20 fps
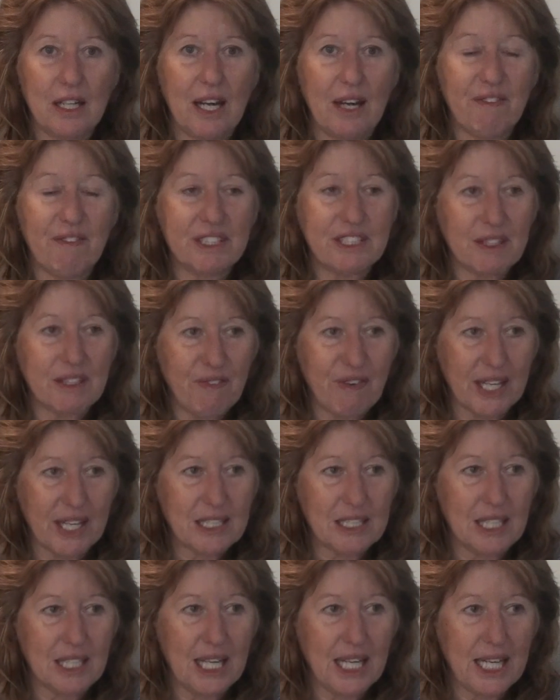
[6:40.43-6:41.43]

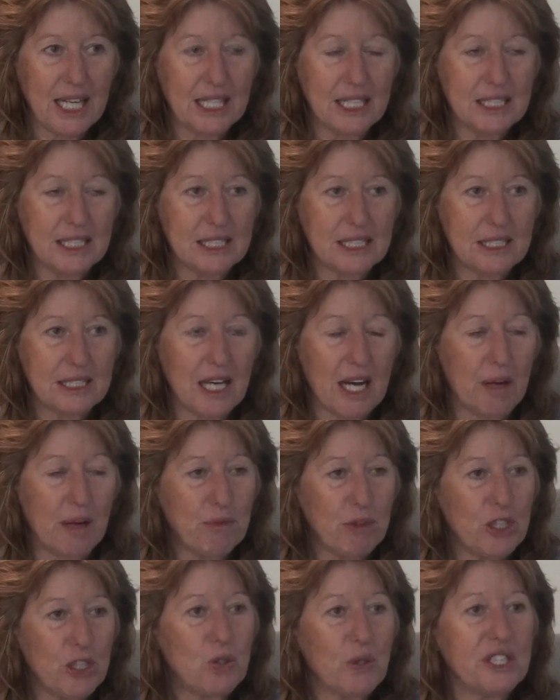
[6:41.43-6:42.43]
affected his
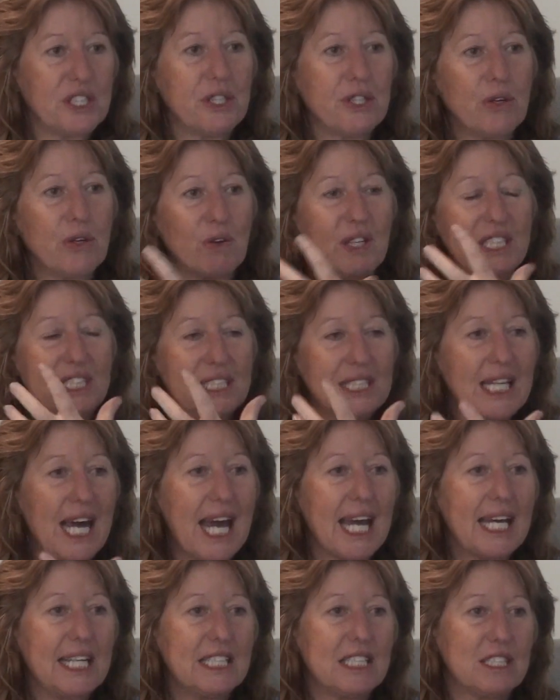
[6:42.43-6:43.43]
nutrition or his
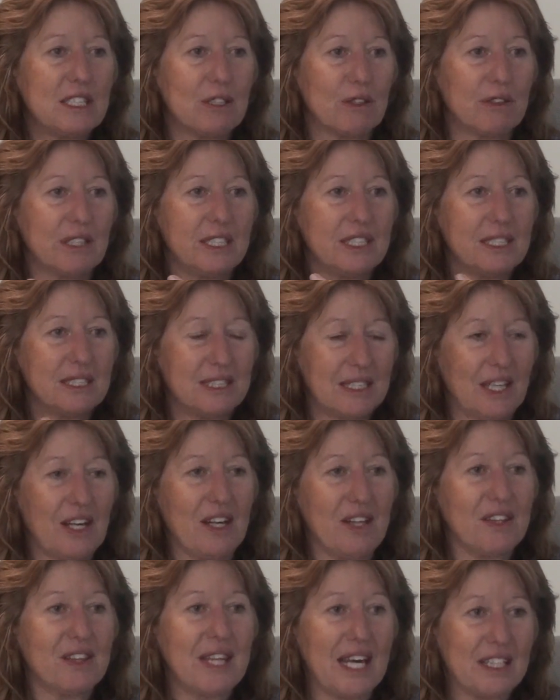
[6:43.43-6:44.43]
taste or his
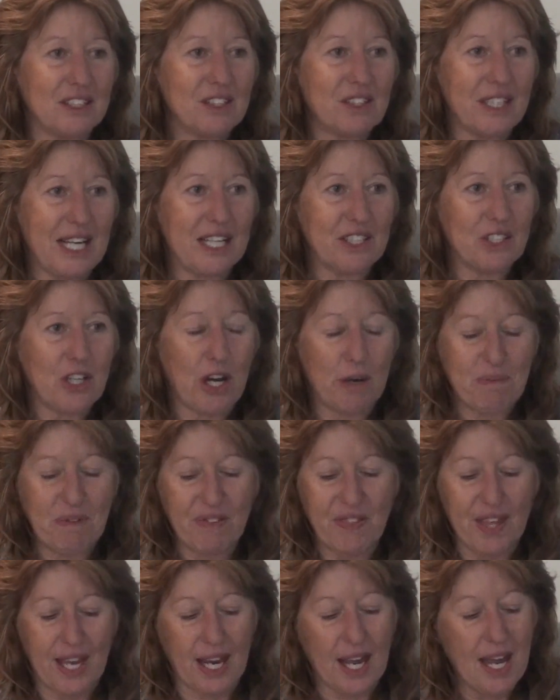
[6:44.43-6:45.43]
that type
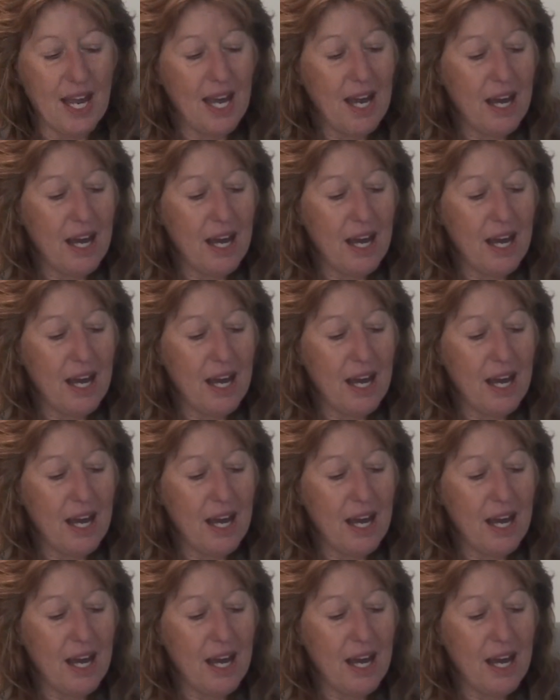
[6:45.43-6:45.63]
of thing.